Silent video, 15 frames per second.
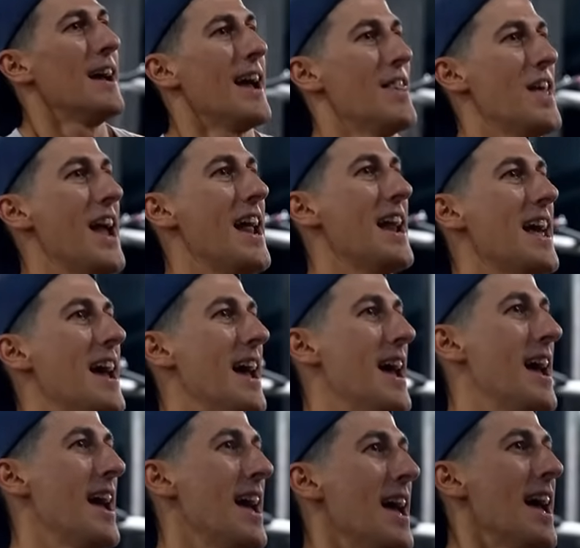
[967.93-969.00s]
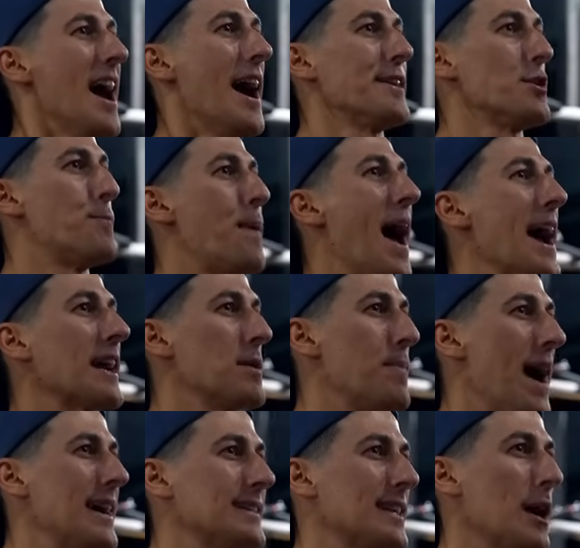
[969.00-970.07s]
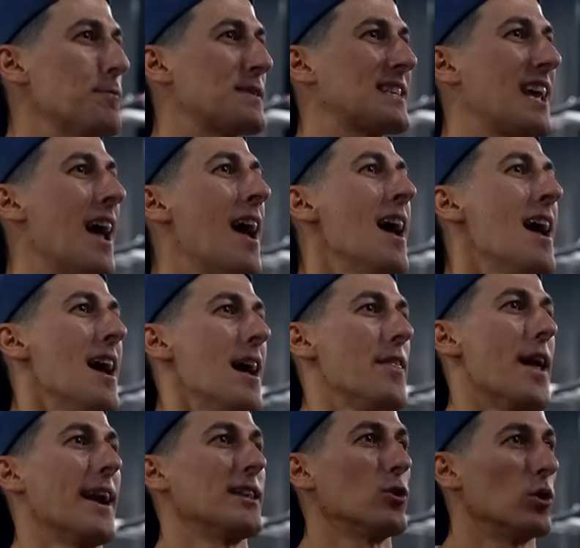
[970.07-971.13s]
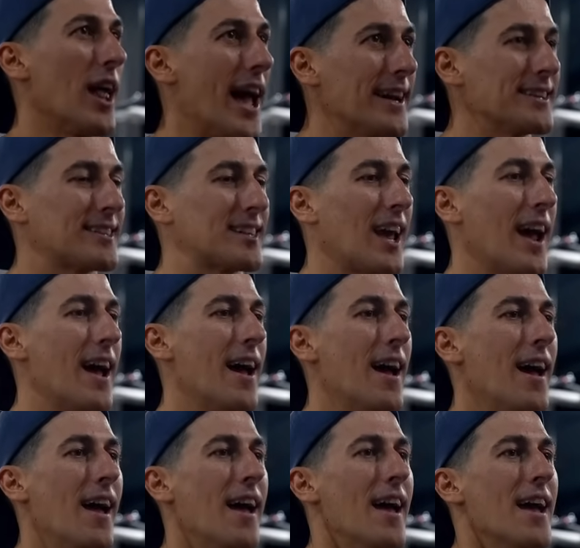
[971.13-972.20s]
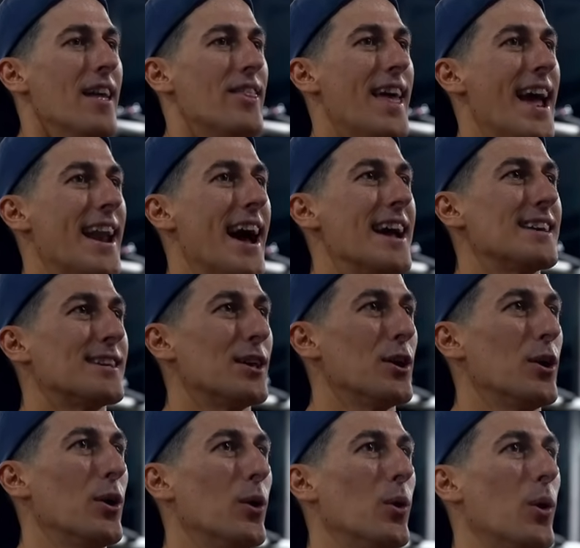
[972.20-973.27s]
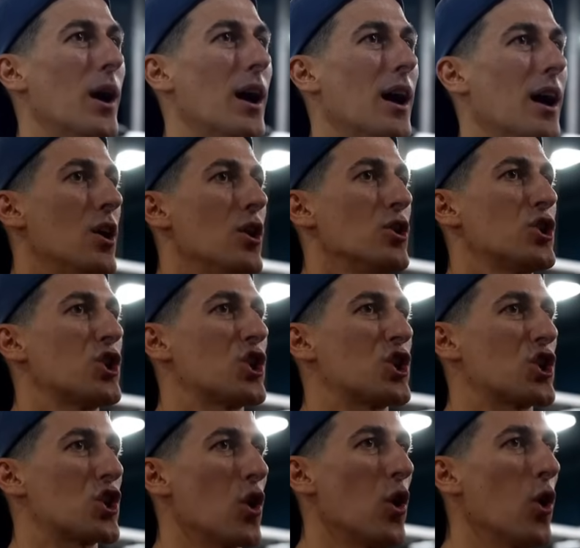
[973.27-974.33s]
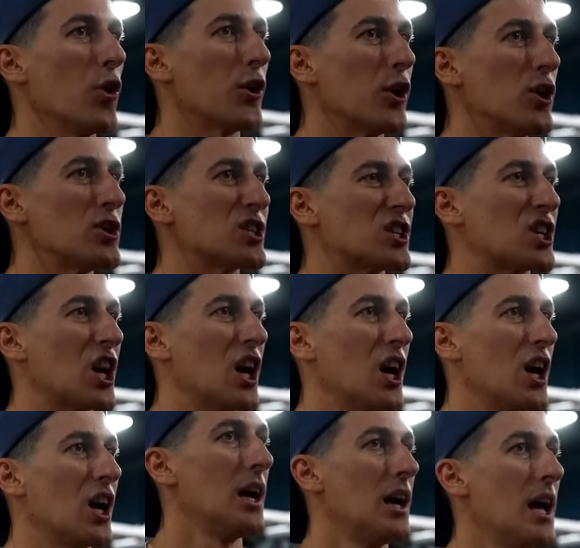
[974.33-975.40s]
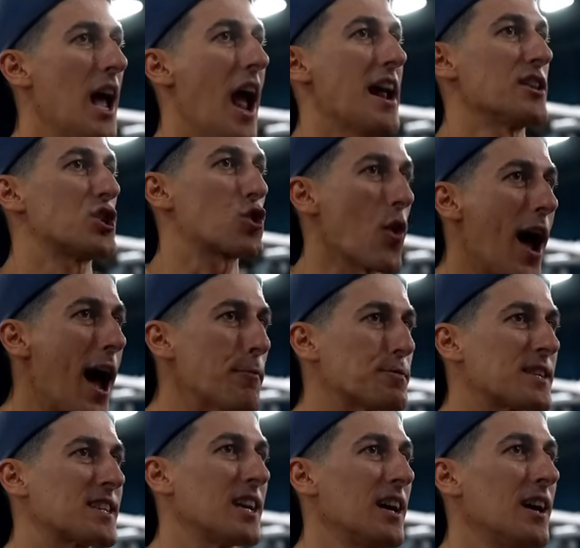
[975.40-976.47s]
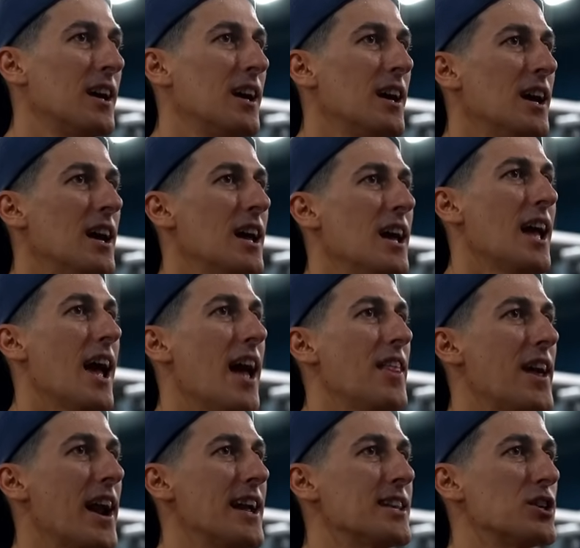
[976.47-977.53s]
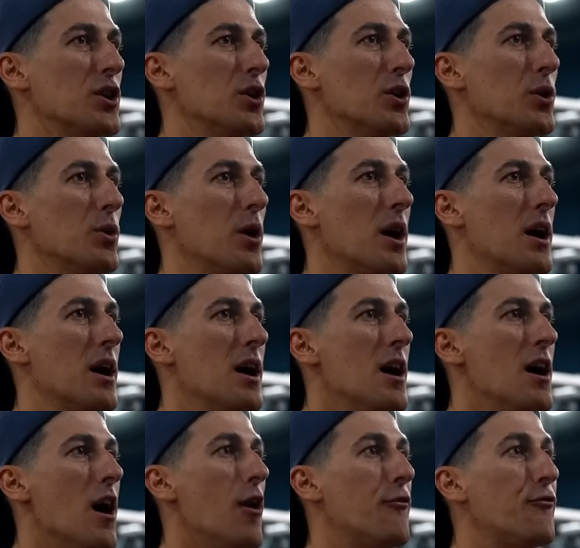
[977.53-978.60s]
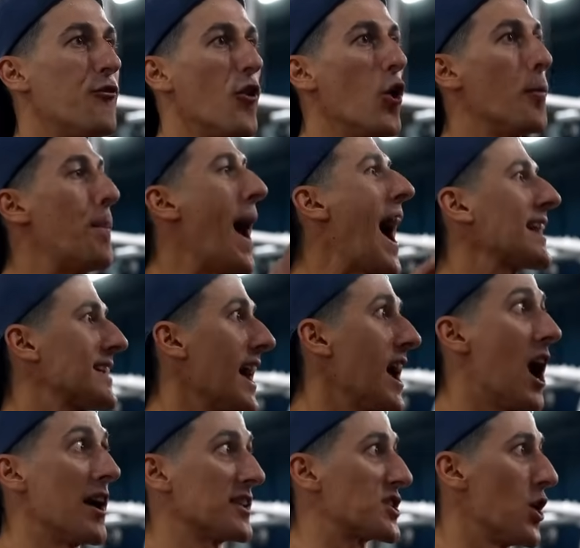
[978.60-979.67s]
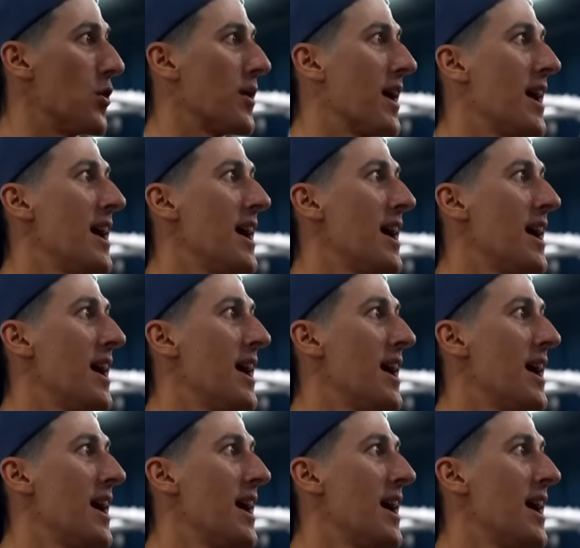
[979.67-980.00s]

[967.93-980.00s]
and then I do back and biceps, then I do legs, then I do shoulders and traps, and then I do a full back day on its own.